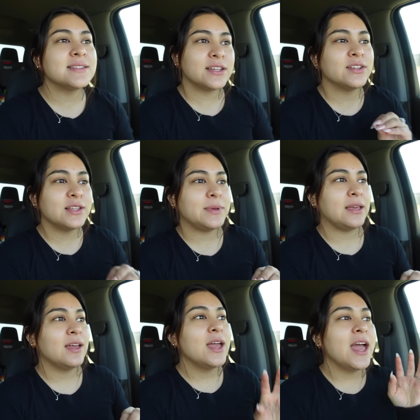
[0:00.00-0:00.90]
literally me.
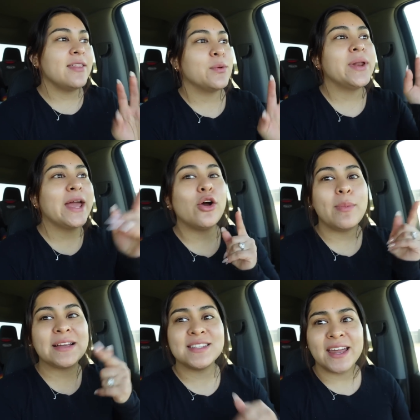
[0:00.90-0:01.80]
And then when I go
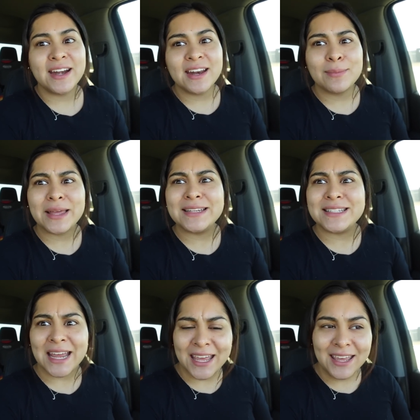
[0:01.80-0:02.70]
back to editing, I'm like,
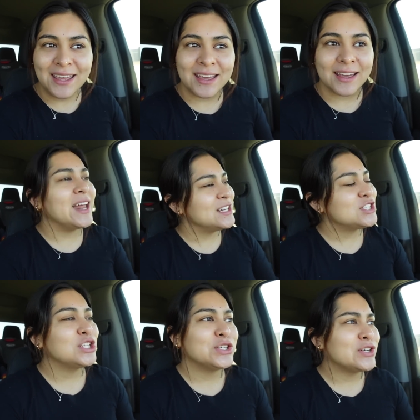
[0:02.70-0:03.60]
dang, I need
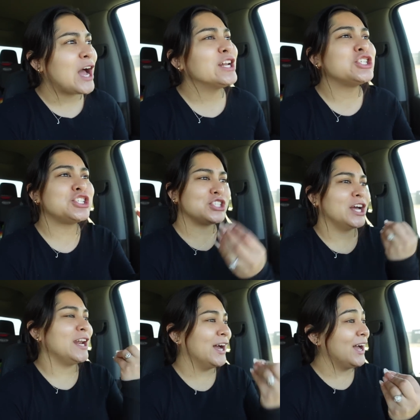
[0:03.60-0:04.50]
to learn how to
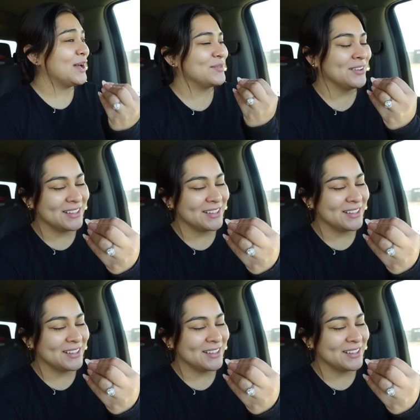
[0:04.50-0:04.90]
shut up.